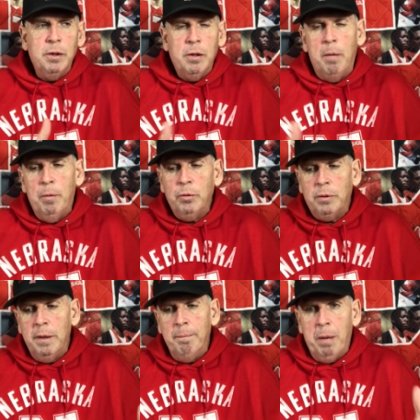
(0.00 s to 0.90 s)
is almost
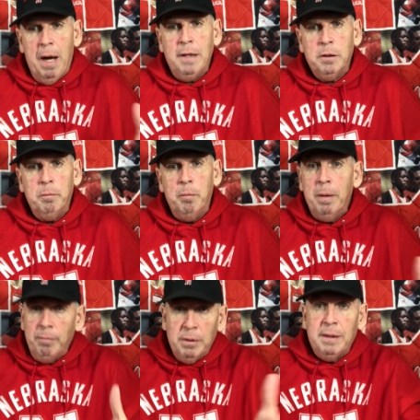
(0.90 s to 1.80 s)
impossible,
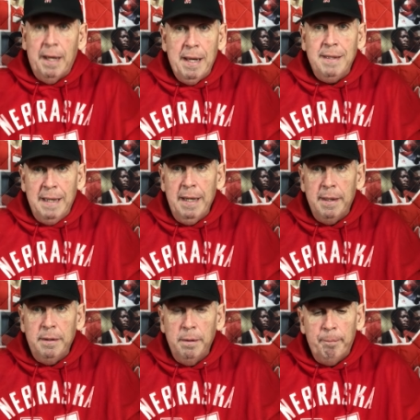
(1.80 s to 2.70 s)
but let's say they
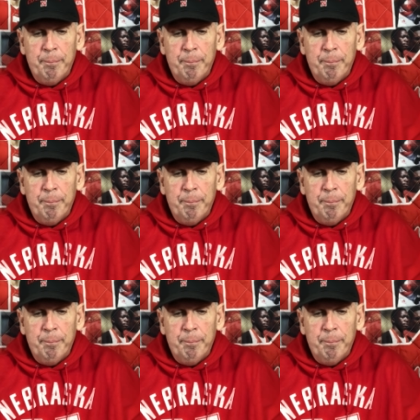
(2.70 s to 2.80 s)
did,